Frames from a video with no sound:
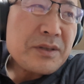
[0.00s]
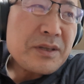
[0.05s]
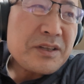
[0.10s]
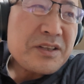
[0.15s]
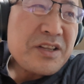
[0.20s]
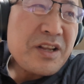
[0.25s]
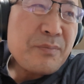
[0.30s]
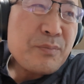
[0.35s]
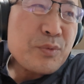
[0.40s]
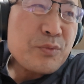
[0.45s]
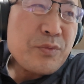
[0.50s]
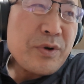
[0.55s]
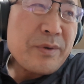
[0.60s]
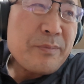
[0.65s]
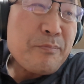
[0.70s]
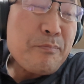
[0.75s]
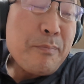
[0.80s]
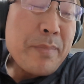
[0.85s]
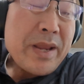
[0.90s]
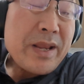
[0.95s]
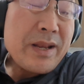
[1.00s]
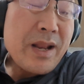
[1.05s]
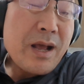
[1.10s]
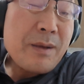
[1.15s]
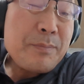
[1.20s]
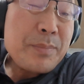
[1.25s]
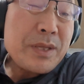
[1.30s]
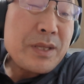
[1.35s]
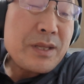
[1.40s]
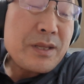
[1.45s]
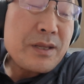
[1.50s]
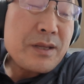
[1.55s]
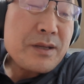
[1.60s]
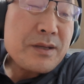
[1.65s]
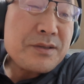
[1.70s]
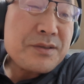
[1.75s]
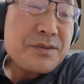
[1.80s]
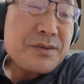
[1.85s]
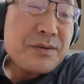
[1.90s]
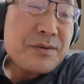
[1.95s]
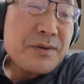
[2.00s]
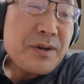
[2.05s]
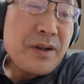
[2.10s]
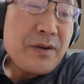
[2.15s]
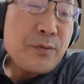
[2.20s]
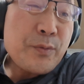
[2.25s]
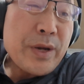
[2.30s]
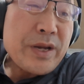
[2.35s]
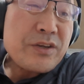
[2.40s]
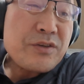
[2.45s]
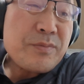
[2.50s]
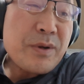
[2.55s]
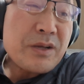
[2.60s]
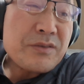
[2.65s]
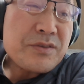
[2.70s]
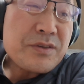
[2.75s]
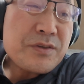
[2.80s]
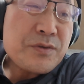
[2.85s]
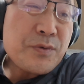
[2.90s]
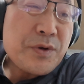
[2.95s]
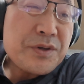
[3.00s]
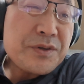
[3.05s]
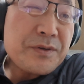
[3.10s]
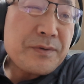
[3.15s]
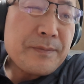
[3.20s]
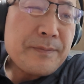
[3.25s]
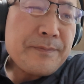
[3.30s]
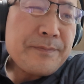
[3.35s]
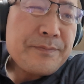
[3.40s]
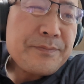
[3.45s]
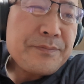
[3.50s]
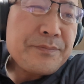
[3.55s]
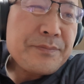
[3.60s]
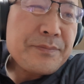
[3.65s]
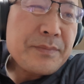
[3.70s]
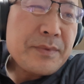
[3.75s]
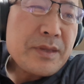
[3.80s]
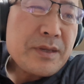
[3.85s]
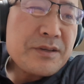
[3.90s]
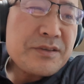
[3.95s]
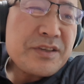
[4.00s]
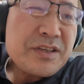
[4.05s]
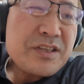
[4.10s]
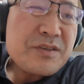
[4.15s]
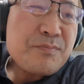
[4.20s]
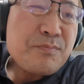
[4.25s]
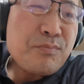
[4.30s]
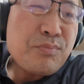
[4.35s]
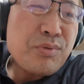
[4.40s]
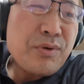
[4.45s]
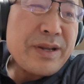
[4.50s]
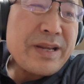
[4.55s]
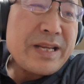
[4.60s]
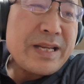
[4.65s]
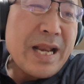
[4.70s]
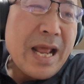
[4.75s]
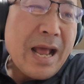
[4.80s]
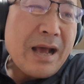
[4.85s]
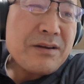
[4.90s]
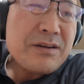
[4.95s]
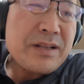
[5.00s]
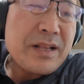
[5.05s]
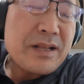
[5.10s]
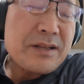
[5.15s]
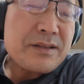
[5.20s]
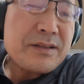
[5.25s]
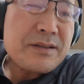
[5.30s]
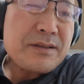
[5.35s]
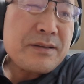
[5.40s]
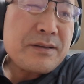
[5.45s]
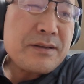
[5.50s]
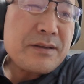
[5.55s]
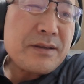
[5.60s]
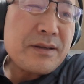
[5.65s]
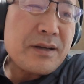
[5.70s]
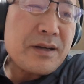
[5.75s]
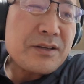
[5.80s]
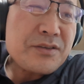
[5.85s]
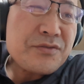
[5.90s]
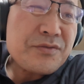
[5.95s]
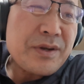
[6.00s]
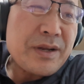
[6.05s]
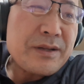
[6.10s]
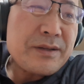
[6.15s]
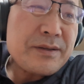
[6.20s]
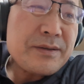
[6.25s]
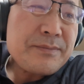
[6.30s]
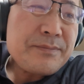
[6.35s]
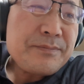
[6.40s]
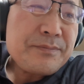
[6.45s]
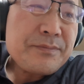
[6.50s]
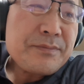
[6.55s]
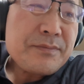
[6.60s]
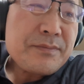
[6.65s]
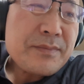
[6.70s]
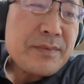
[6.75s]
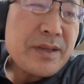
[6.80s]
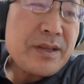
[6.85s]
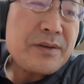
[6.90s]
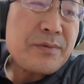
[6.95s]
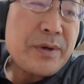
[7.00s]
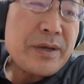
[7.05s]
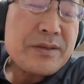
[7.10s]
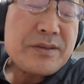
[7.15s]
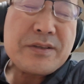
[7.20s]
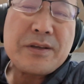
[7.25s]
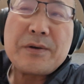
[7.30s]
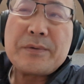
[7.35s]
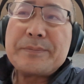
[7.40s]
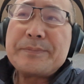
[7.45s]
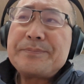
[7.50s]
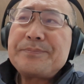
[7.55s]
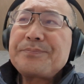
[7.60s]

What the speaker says: dip and rip may not be considered a range bound situation because it's breaking out of that trend. Anyway, so